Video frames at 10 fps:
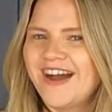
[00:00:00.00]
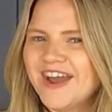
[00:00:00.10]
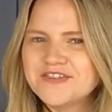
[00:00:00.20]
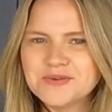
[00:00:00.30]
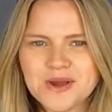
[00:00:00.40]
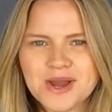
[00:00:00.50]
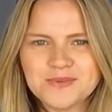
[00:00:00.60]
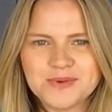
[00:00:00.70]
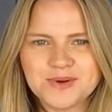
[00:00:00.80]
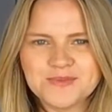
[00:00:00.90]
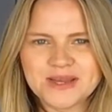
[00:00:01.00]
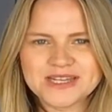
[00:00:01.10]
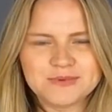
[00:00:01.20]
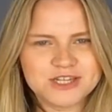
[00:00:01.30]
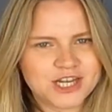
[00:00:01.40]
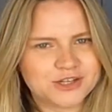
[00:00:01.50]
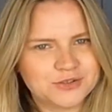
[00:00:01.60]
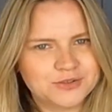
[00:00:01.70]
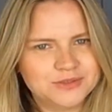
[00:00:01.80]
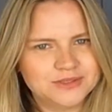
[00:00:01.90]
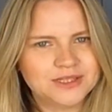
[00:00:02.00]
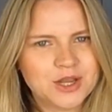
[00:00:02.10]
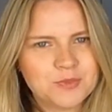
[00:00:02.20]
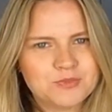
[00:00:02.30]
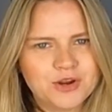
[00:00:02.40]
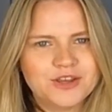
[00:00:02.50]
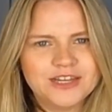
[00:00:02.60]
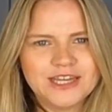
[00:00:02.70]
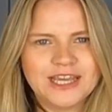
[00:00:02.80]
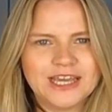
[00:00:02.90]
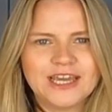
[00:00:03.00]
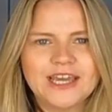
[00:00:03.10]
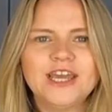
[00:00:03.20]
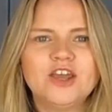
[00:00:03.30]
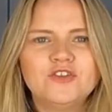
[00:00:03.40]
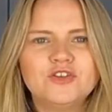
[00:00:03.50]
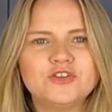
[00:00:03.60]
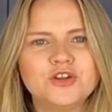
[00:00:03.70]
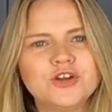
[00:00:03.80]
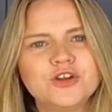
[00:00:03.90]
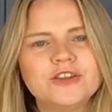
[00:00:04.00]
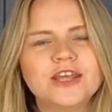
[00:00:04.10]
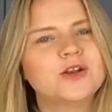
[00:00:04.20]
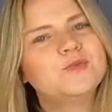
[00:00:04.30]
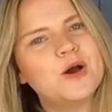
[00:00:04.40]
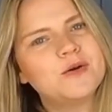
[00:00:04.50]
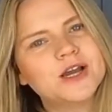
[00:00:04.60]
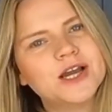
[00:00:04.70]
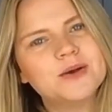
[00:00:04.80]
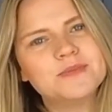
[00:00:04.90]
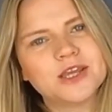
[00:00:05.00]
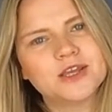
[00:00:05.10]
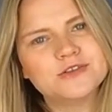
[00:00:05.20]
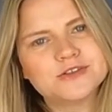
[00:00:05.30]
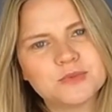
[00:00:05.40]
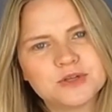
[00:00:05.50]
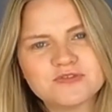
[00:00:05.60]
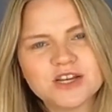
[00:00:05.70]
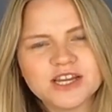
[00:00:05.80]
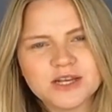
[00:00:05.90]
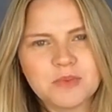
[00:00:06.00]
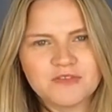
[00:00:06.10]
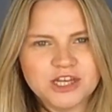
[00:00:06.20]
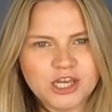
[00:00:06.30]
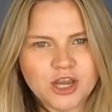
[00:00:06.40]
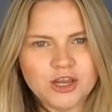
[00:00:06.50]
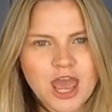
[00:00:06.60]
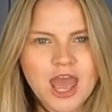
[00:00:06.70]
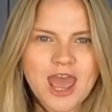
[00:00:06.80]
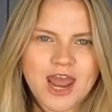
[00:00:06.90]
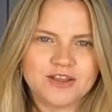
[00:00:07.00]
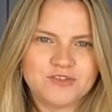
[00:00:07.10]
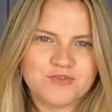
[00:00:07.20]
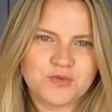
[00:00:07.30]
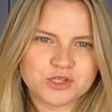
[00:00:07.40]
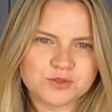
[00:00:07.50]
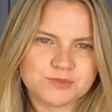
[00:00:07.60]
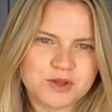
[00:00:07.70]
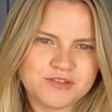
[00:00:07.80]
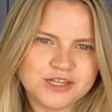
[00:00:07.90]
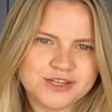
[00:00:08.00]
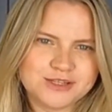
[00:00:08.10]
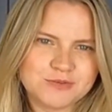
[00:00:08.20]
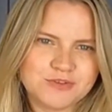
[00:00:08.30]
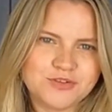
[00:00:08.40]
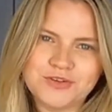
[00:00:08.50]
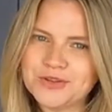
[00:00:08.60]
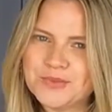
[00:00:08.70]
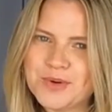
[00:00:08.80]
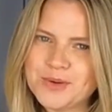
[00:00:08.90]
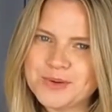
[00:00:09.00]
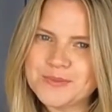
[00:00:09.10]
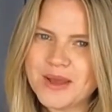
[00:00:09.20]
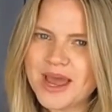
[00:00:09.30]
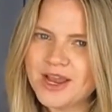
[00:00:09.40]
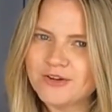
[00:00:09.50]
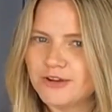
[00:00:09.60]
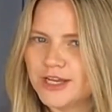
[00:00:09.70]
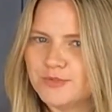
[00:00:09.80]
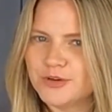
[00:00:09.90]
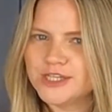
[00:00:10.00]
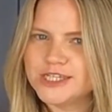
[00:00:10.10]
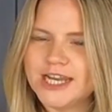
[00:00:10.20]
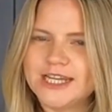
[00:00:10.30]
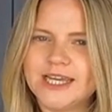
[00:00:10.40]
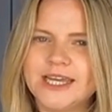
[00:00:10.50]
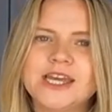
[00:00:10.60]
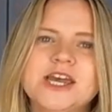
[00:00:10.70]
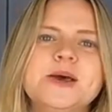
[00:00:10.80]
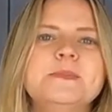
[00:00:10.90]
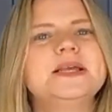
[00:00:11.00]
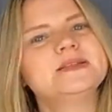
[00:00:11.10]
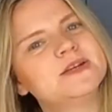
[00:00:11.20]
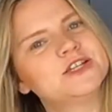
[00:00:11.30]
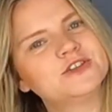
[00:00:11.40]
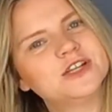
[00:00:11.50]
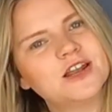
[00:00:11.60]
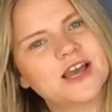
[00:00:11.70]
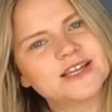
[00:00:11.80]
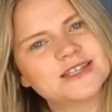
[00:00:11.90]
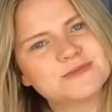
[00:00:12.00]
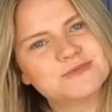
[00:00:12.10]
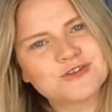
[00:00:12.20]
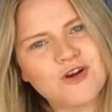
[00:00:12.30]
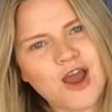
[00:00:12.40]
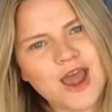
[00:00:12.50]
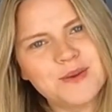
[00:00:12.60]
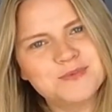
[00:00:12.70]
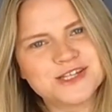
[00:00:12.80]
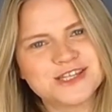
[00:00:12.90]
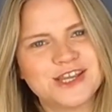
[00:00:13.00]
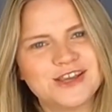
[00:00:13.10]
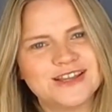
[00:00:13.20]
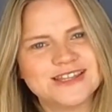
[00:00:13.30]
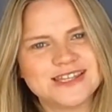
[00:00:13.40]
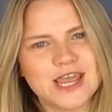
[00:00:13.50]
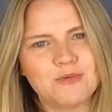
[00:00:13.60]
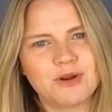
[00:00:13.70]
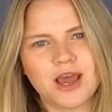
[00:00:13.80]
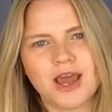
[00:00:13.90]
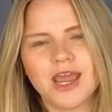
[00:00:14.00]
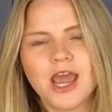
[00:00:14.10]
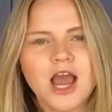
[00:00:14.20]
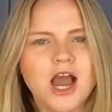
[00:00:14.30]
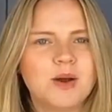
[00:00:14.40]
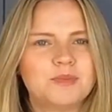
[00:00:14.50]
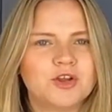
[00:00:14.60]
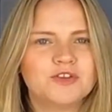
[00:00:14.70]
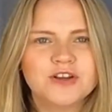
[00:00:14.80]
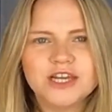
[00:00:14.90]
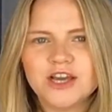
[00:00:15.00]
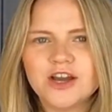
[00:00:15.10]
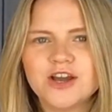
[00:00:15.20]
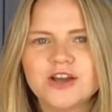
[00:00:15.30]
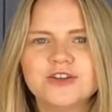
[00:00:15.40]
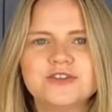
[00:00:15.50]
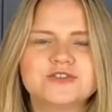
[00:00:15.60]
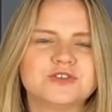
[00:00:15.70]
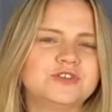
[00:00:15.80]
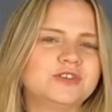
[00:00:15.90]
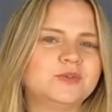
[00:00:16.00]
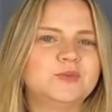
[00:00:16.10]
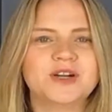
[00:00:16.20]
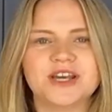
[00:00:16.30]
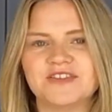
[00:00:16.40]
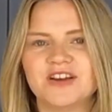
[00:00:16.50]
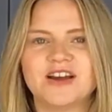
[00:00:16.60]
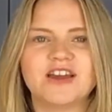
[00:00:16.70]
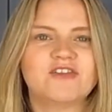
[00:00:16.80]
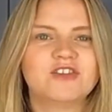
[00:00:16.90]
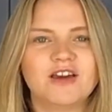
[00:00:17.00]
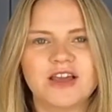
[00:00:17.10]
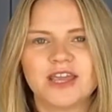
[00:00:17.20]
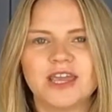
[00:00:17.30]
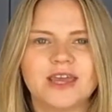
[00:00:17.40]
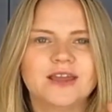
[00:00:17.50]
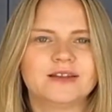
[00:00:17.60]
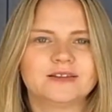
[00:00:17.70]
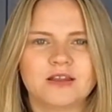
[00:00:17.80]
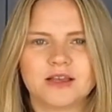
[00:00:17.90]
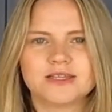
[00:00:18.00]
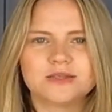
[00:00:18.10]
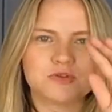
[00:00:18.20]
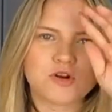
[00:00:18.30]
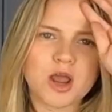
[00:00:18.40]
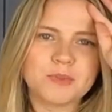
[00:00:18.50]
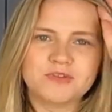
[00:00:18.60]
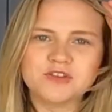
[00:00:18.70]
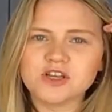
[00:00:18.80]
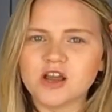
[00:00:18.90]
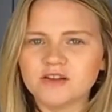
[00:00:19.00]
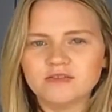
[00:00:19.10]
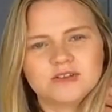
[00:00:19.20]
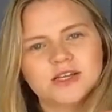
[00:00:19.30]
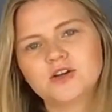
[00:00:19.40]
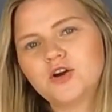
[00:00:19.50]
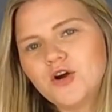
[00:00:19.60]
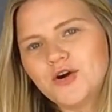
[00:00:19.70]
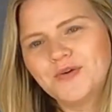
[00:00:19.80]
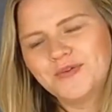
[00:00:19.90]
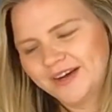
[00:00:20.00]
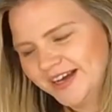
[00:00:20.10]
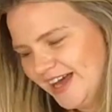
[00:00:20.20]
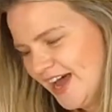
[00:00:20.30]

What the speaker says: Hi everyone, welcome back to my channel. Brogan here. If you're new, then welcome. Thank you so much for clicking on my video. And if you've watched one of my videos before, then welcome back. Really appreciate it. Please make sure that you like and subscribe just so you can see when I upload videos or whatever. If you like it, like and subscribe. If you don't, then cool.